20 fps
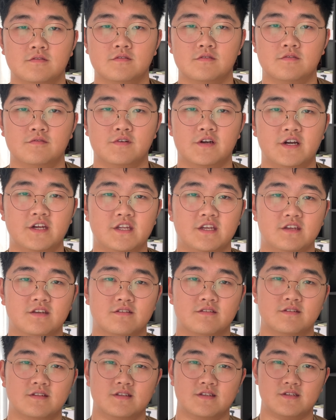Alrighty,
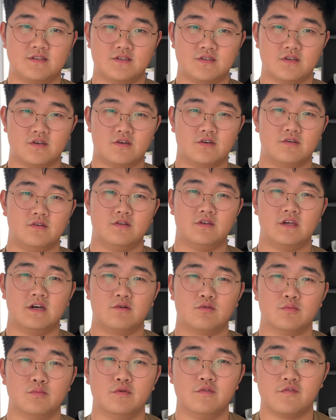so now
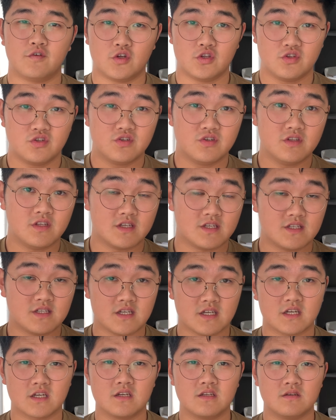we'll move on to the
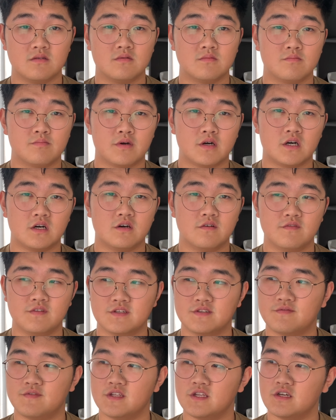second part of
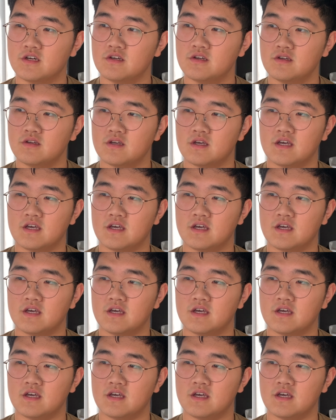this video